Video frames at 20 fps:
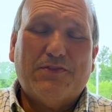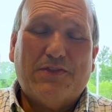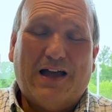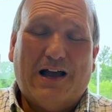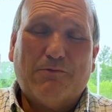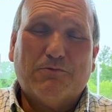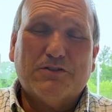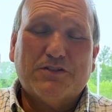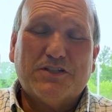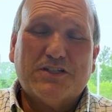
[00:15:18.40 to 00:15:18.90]

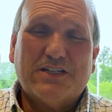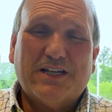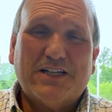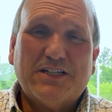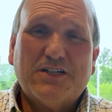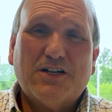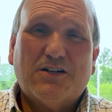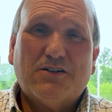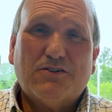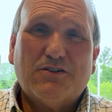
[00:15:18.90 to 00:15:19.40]
that was
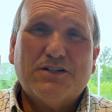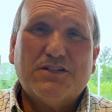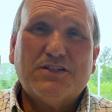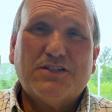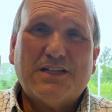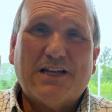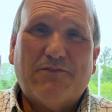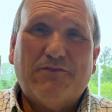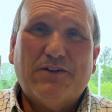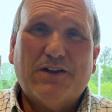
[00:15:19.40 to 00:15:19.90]

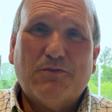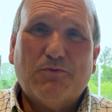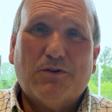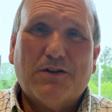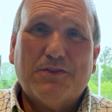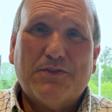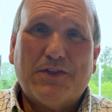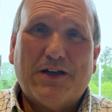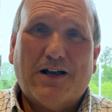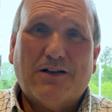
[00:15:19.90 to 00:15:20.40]

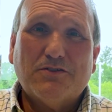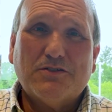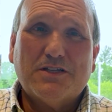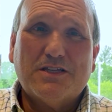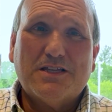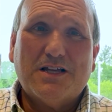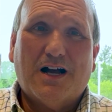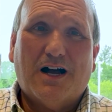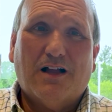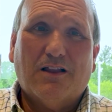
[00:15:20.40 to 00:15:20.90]

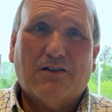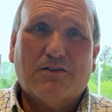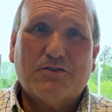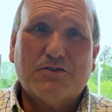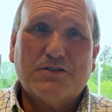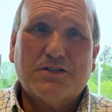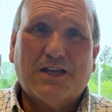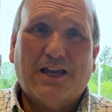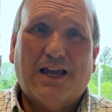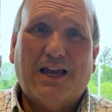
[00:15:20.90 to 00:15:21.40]

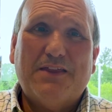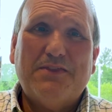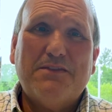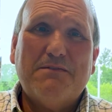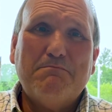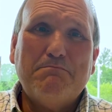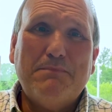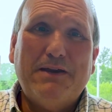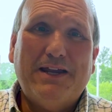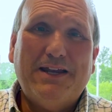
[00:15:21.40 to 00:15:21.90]
$671,000 and the
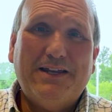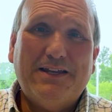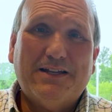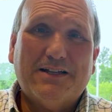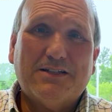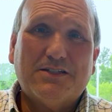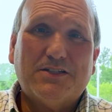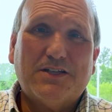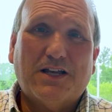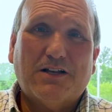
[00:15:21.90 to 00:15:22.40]

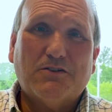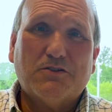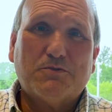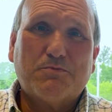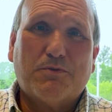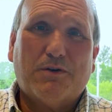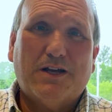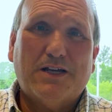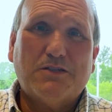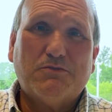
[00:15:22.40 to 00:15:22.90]
median sales
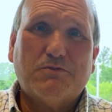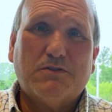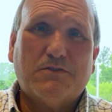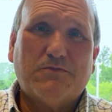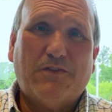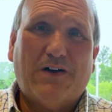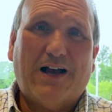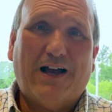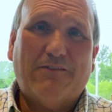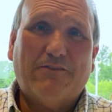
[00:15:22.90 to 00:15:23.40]
price was
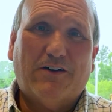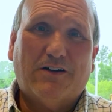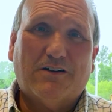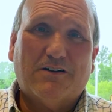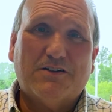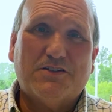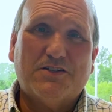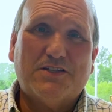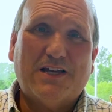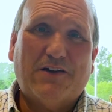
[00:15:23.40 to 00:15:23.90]

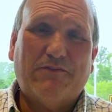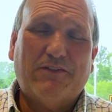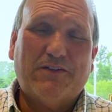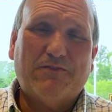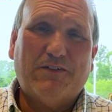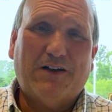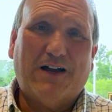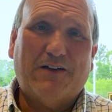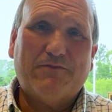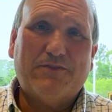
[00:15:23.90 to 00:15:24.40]

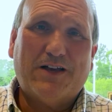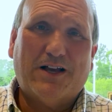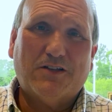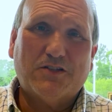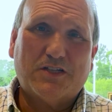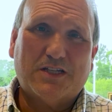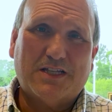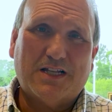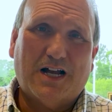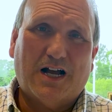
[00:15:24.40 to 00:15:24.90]

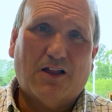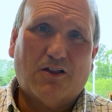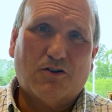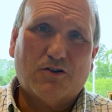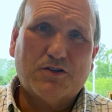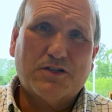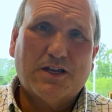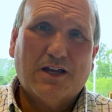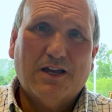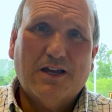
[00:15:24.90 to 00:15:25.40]

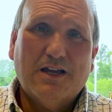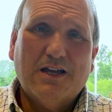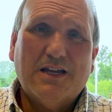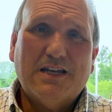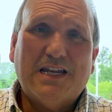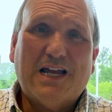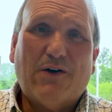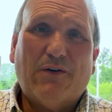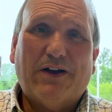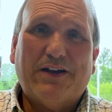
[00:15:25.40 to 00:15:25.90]
$575,000.
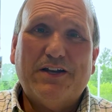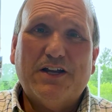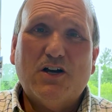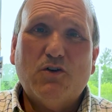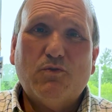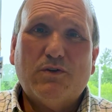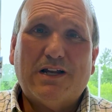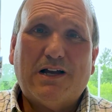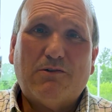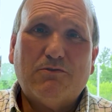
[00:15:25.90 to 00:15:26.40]
Now I
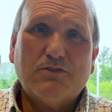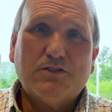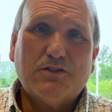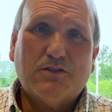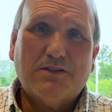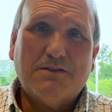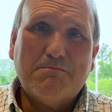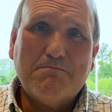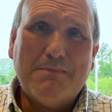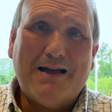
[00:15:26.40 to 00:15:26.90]
know when I was
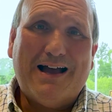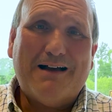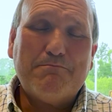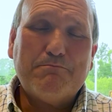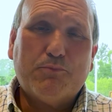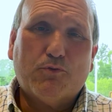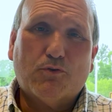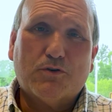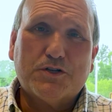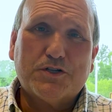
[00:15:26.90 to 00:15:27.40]
on the
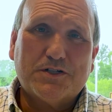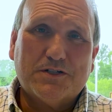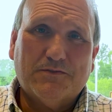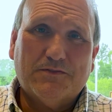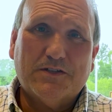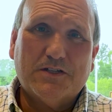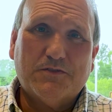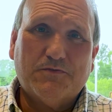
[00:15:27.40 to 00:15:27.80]
map portion of this